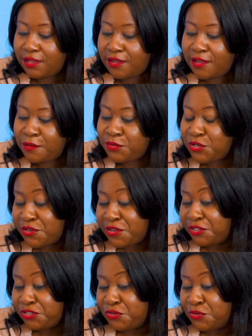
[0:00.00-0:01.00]
I was going to
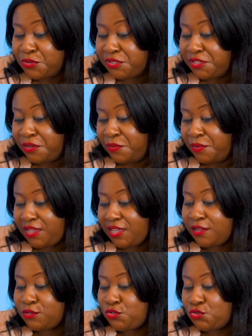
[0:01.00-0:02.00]
ask you also,
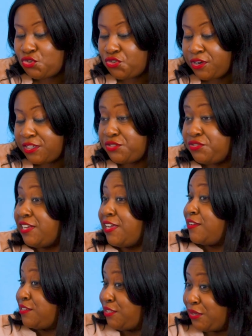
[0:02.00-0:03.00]
how do you try to
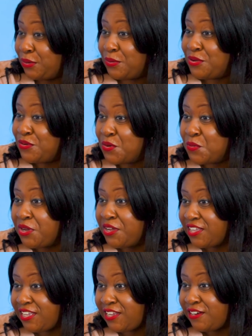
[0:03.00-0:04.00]
relax when you're not
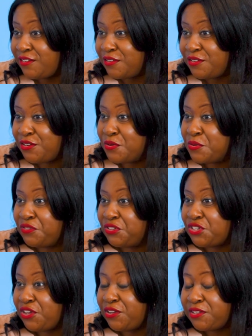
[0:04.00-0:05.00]
working? We've
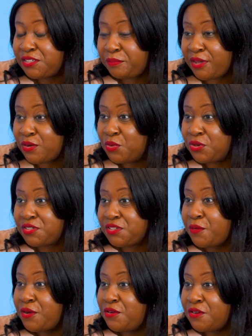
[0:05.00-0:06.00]
just heard about what's
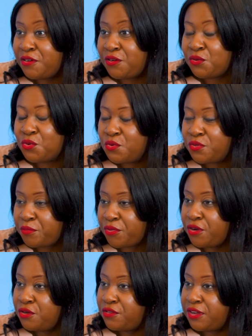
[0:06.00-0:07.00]
going on and all the
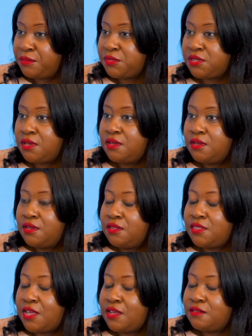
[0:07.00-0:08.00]
programs
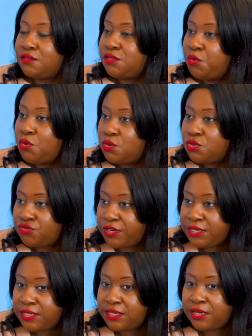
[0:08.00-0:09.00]
that DePaul is
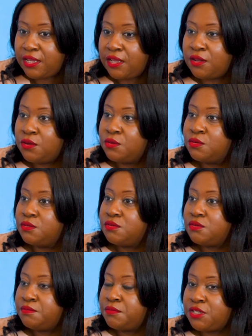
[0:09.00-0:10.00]
running and how
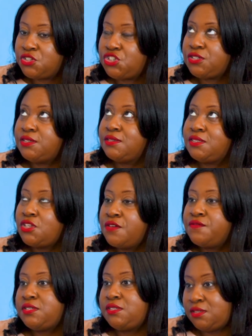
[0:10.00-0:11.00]
much
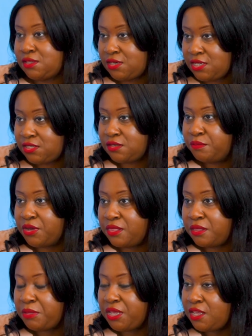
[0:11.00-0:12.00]
services are needed by
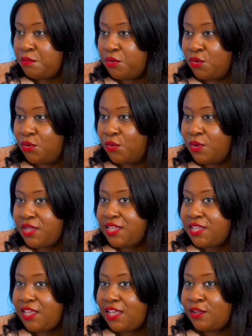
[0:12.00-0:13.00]
the people.
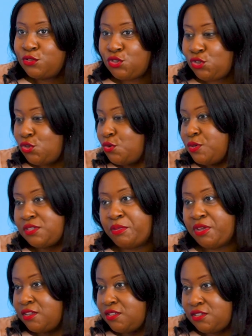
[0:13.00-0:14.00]
How do you as a
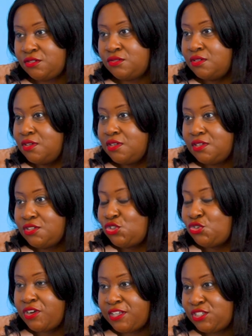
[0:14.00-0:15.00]
person
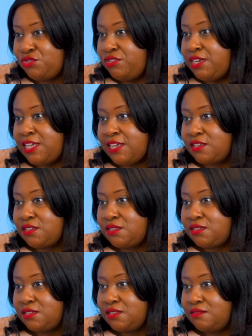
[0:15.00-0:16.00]
try to
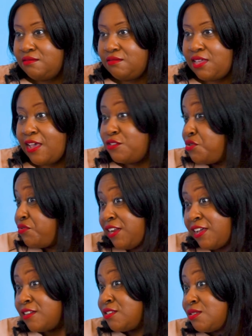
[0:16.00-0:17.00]
relax? Can you
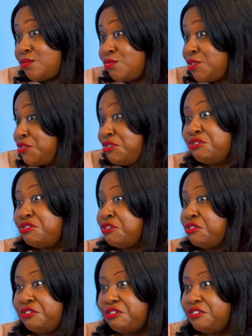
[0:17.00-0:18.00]
relax? What do you
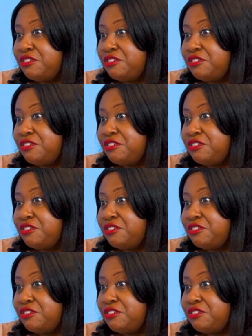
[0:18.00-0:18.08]
do?